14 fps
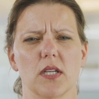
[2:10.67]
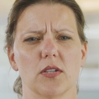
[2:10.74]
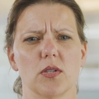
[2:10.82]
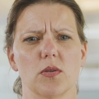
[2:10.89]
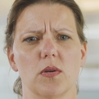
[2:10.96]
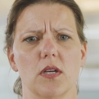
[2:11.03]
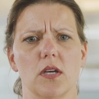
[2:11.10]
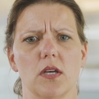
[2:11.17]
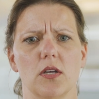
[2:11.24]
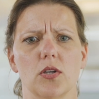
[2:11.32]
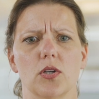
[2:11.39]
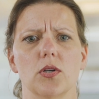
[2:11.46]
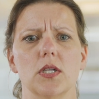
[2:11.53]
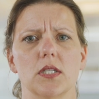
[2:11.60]
also
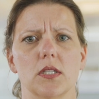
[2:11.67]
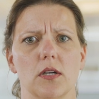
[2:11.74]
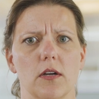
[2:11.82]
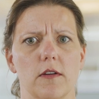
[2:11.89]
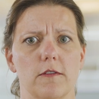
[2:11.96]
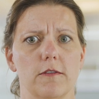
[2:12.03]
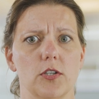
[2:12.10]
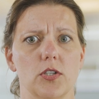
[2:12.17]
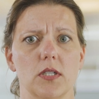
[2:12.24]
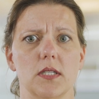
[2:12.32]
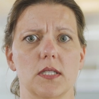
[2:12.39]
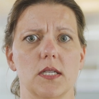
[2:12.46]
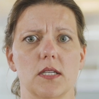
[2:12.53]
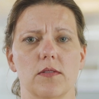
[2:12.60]
increased our
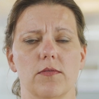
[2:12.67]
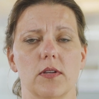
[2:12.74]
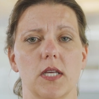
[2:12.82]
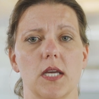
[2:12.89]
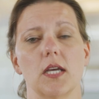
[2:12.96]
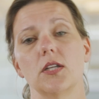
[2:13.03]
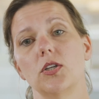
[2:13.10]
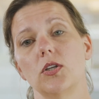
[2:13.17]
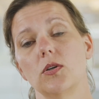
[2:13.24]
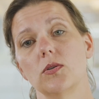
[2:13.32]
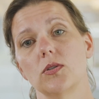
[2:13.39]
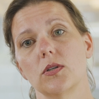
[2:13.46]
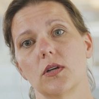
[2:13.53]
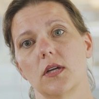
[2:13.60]
efficiencies for the end
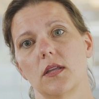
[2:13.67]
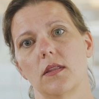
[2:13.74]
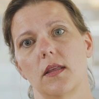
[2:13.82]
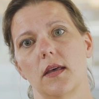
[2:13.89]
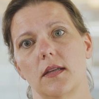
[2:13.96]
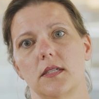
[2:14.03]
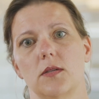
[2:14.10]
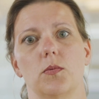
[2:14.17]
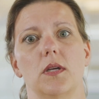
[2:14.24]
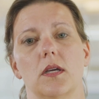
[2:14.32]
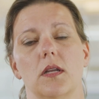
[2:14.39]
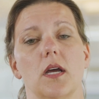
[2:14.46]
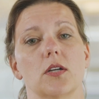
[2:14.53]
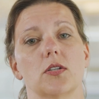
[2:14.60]
user in that we
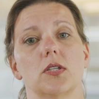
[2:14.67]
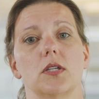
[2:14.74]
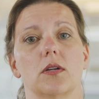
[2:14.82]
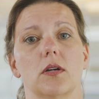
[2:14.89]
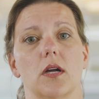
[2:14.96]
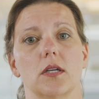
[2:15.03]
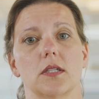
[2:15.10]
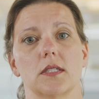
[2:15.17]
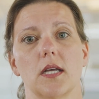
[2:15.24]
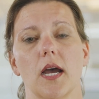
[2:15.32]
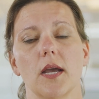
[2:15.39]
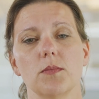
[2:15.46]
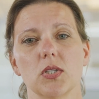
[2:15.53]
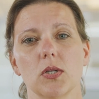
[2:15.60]
can actually cross time